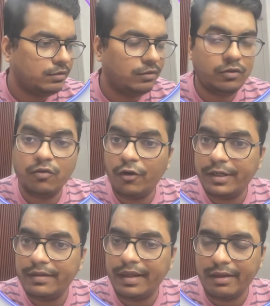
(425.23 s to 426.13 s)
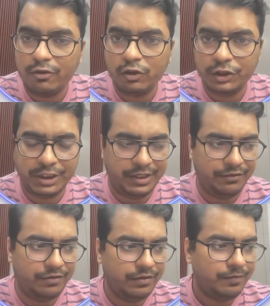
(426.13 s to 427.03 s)
So what is
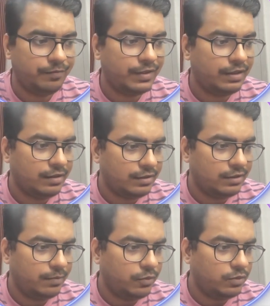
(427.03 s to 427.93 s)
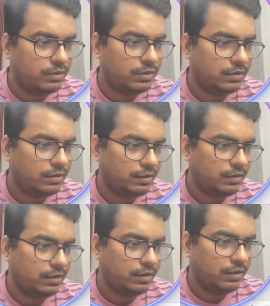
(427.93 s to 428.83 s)
associative? Suppose
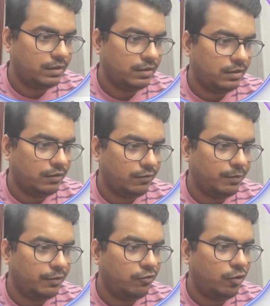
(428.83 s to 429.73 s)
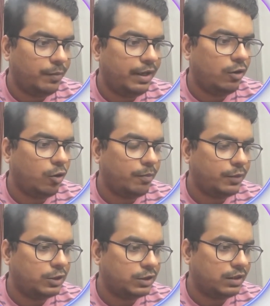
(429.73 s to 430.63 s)
we performing an
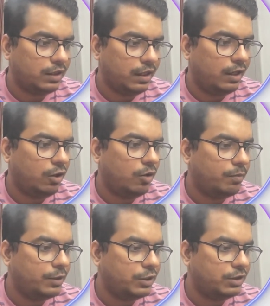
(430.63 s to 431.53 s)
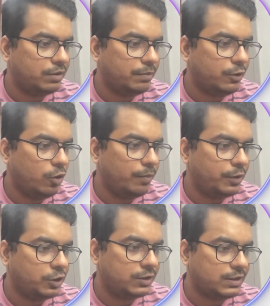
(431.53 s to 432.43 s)
operation A operation B
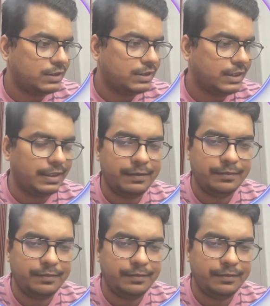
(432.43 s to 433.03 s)
operation C.